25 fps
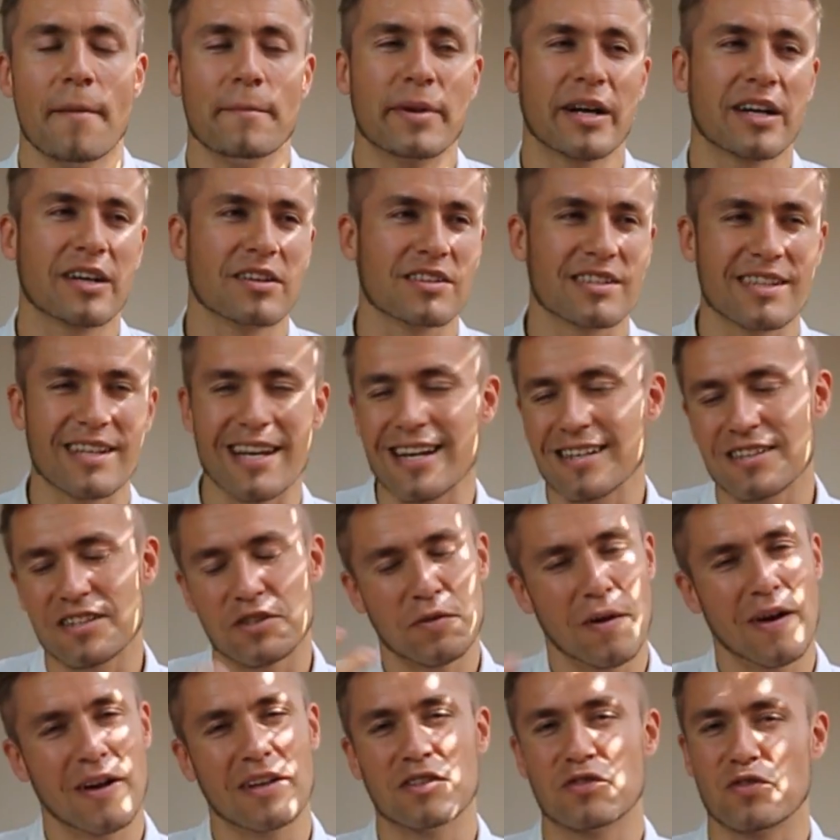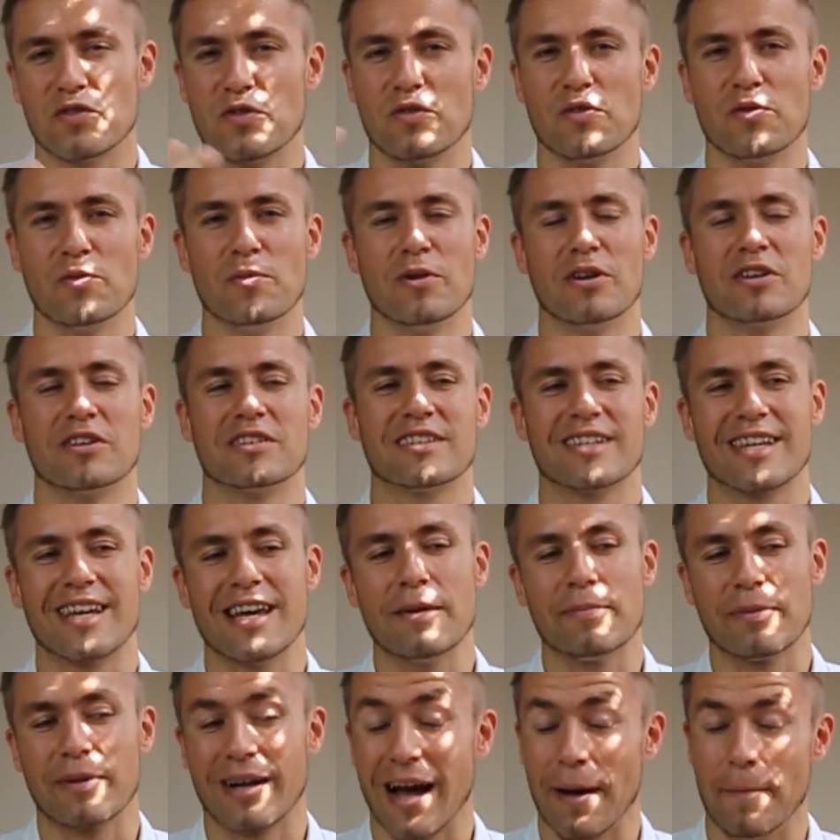because these transfer rumors
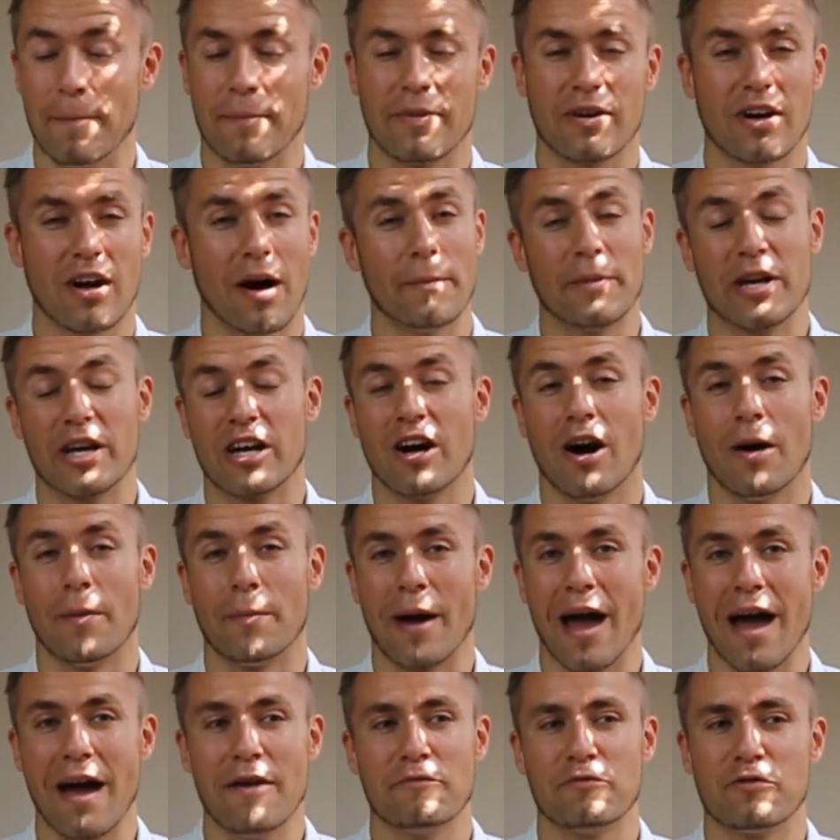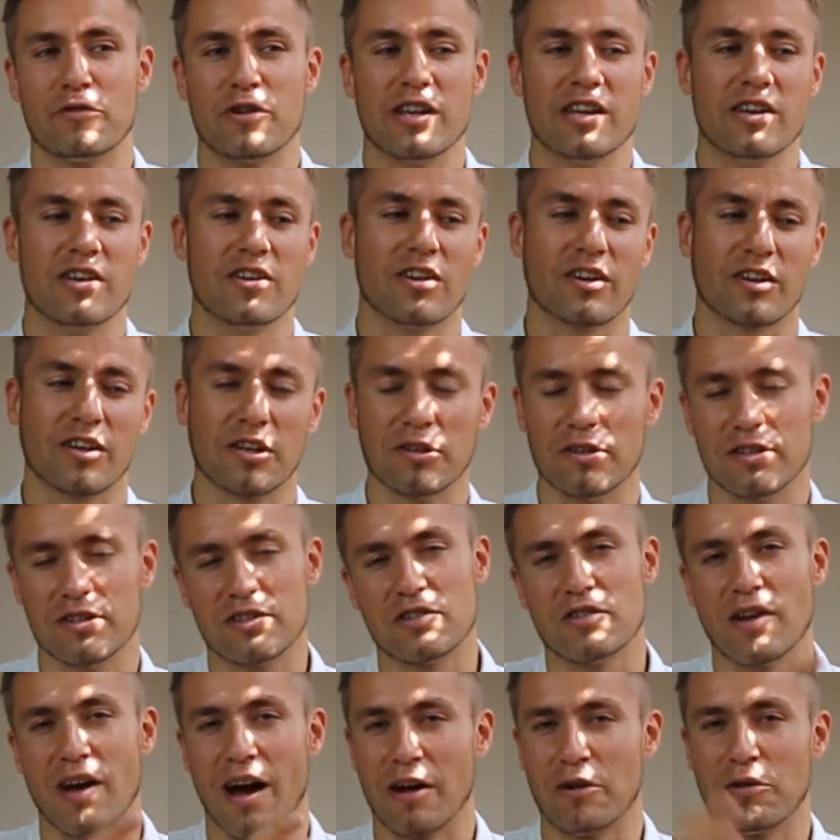kept coming up every year.
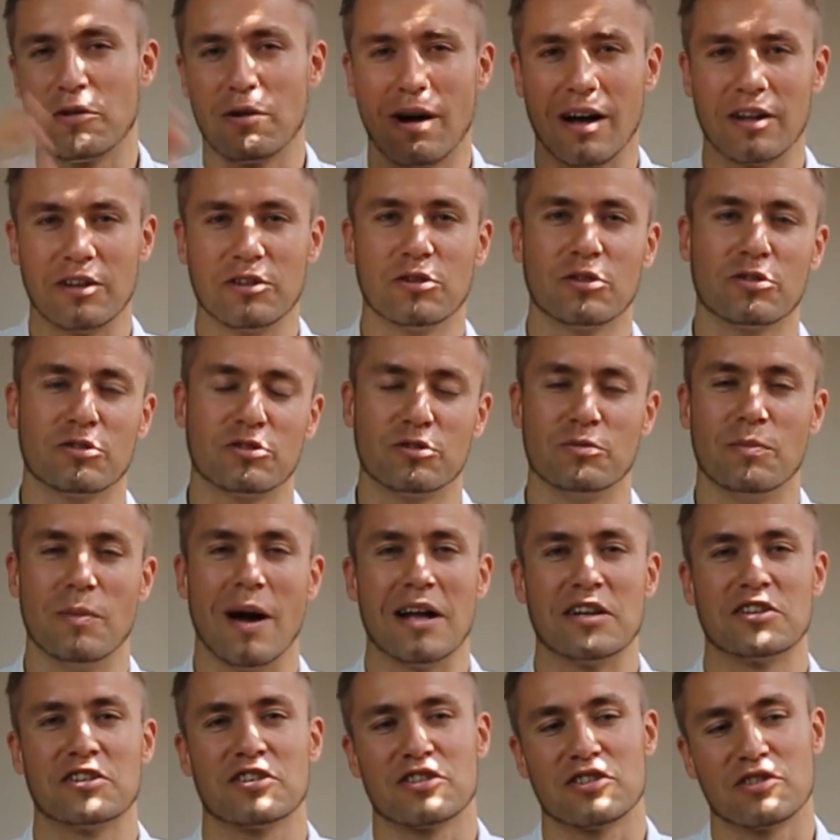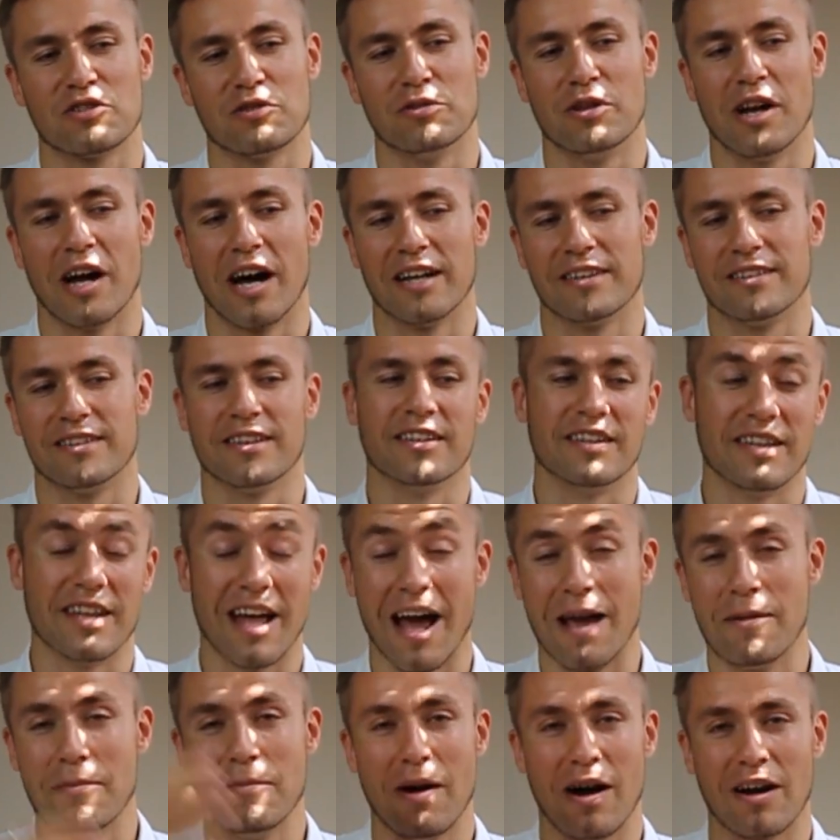Cristiano Ronaldo to Manchester United,
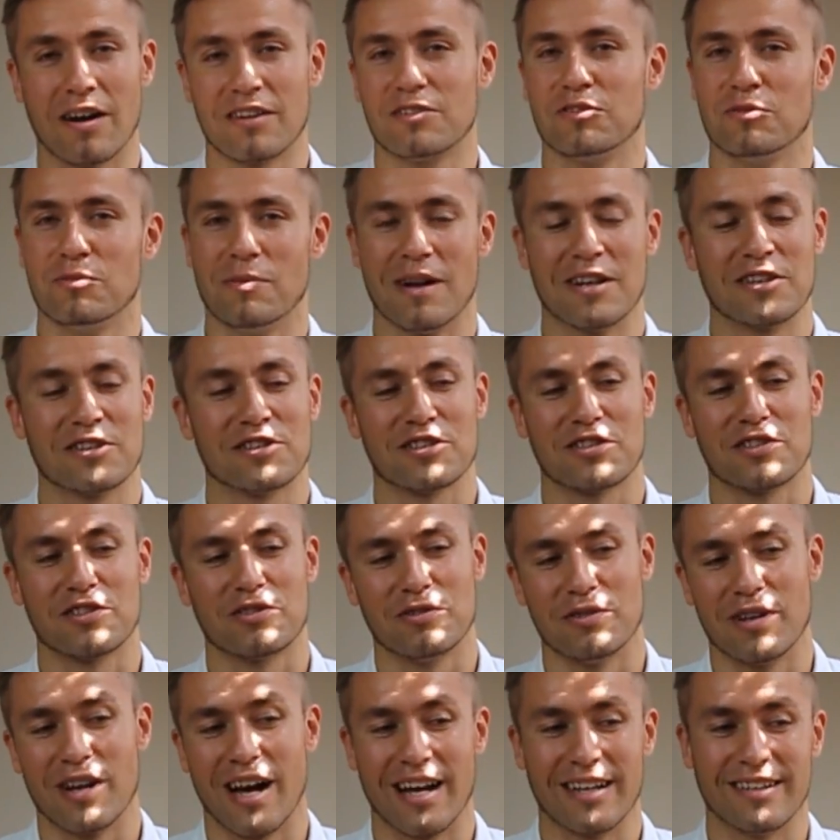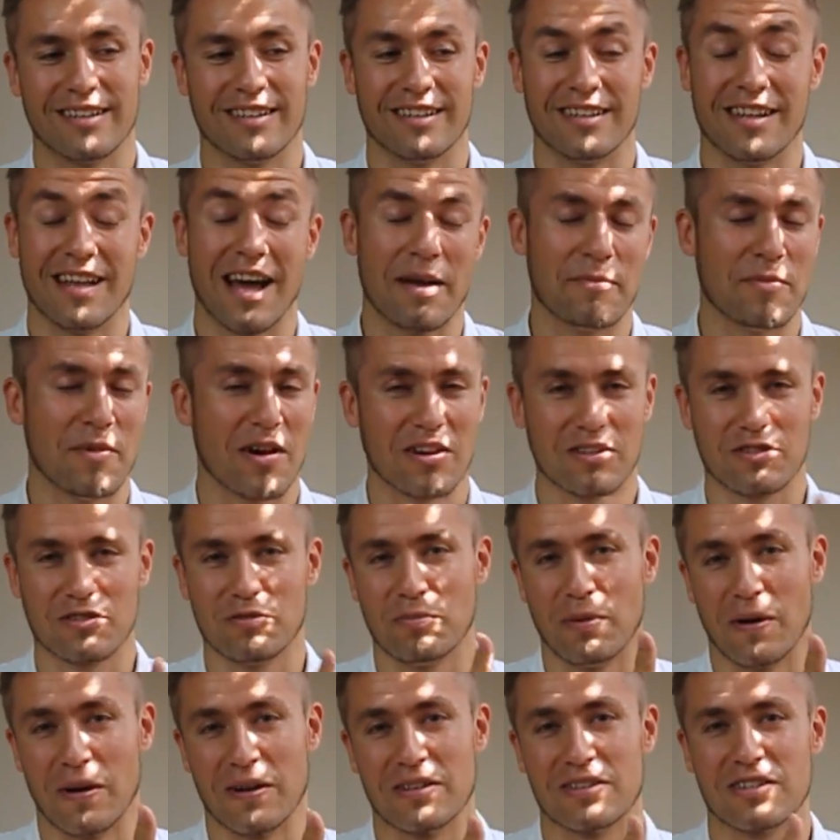Neymar to Manchester United, Neymar
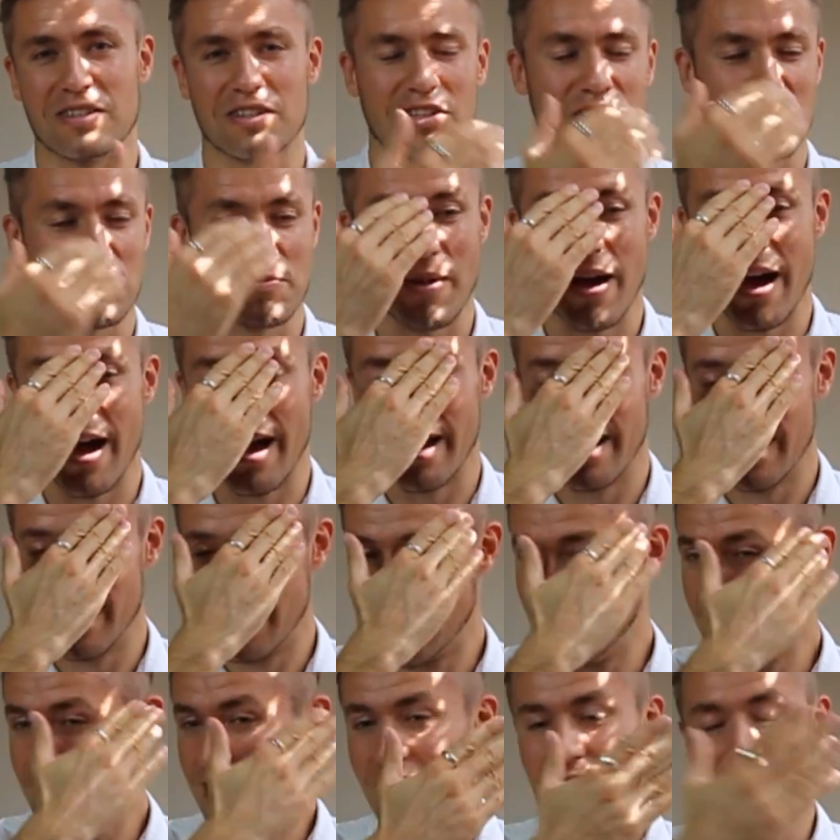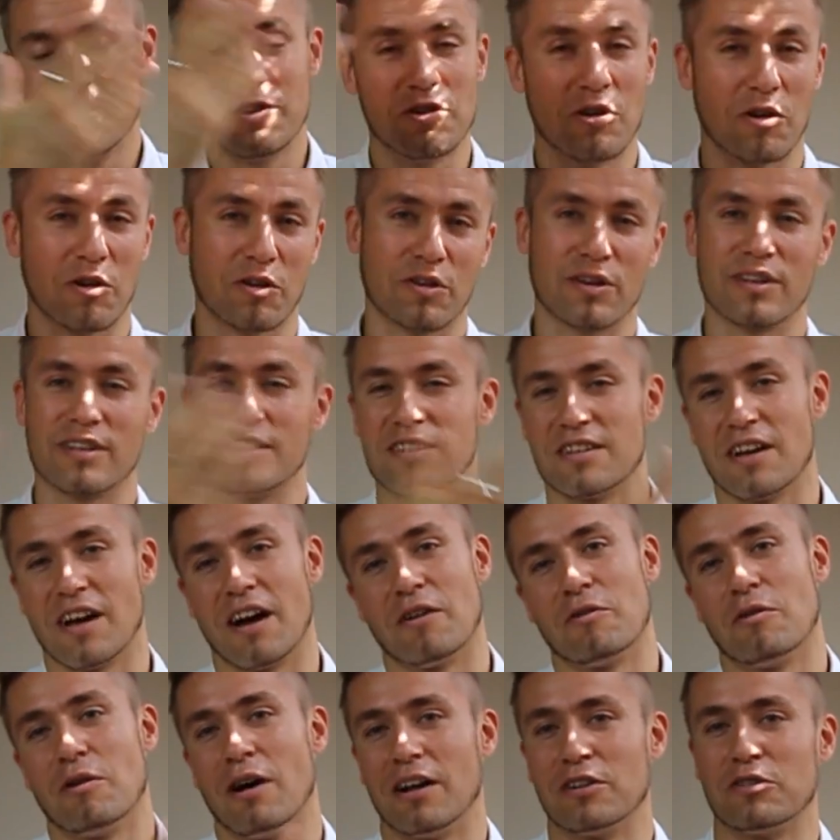to Paris Saint-Germain, you know,
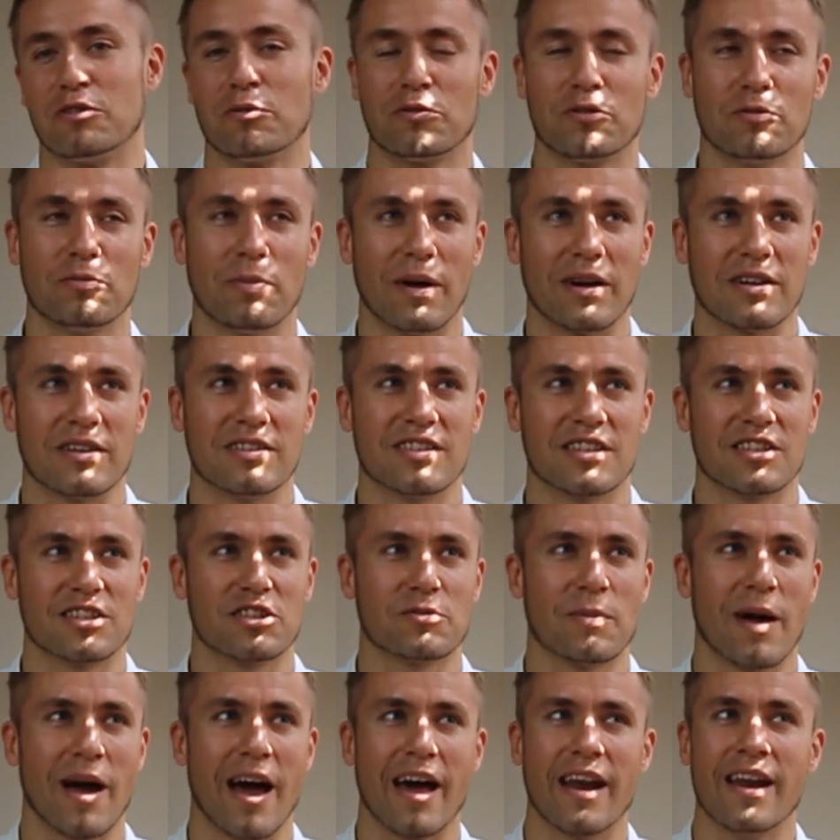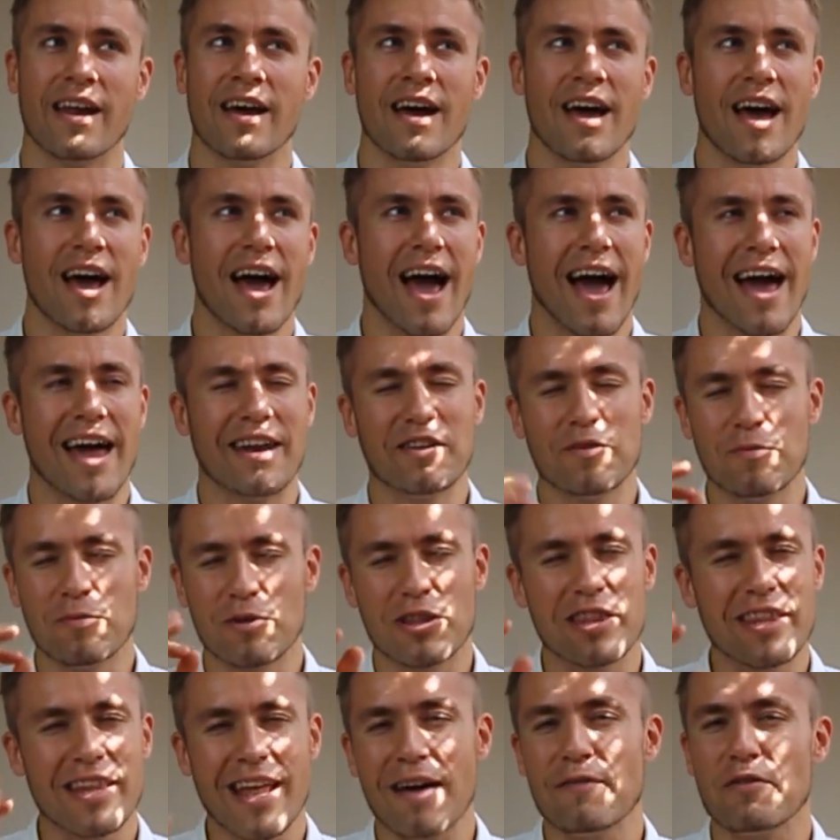Cristiano Ronaldo to Paris Saint-Germain, and you
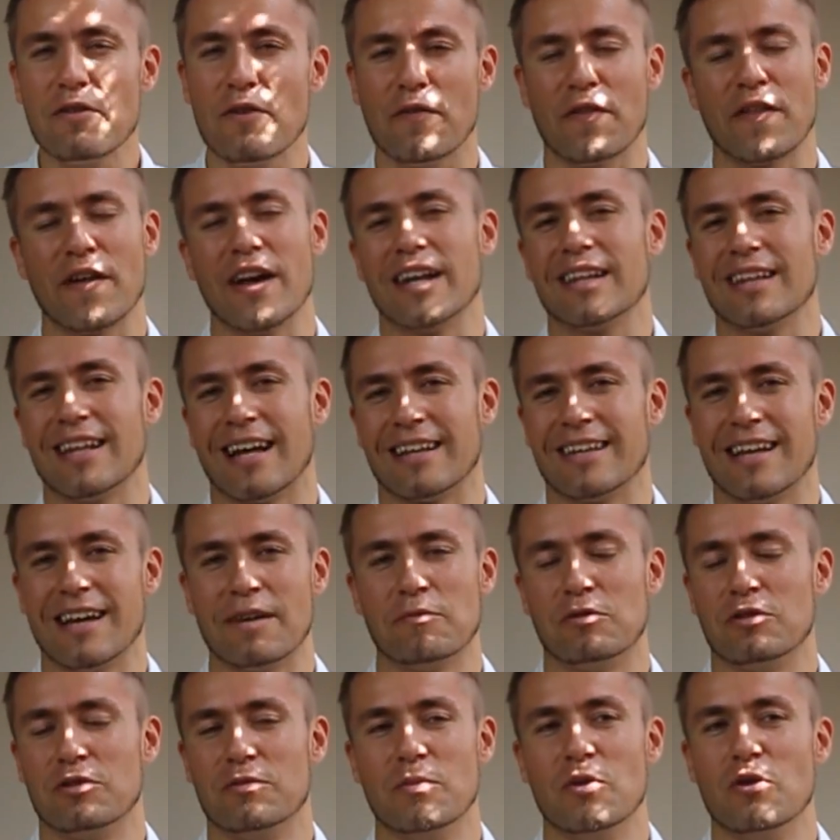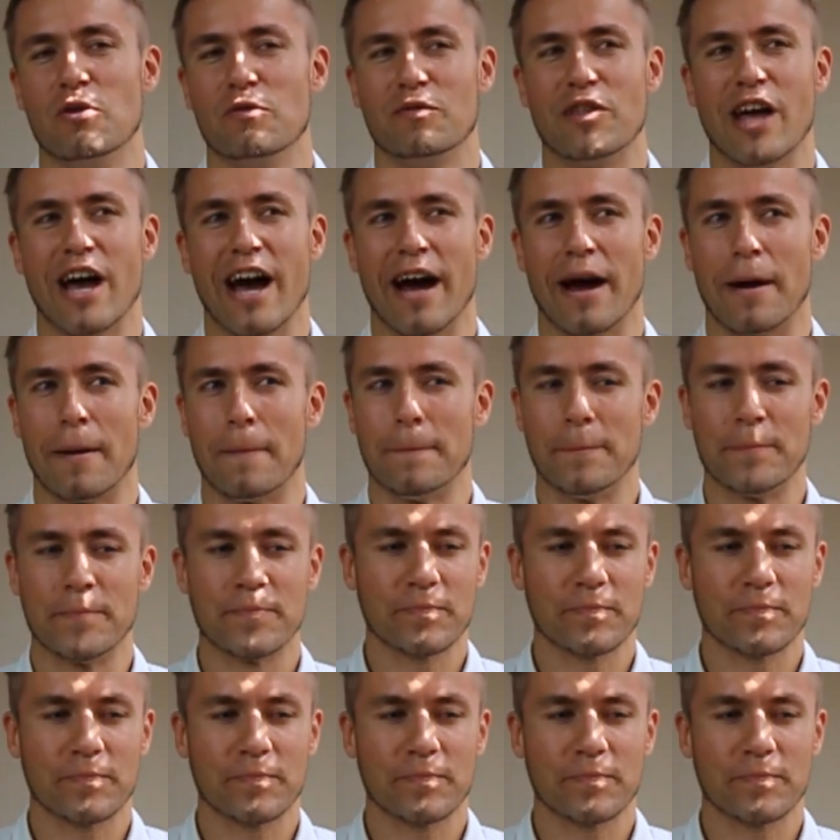would never think that they would move there.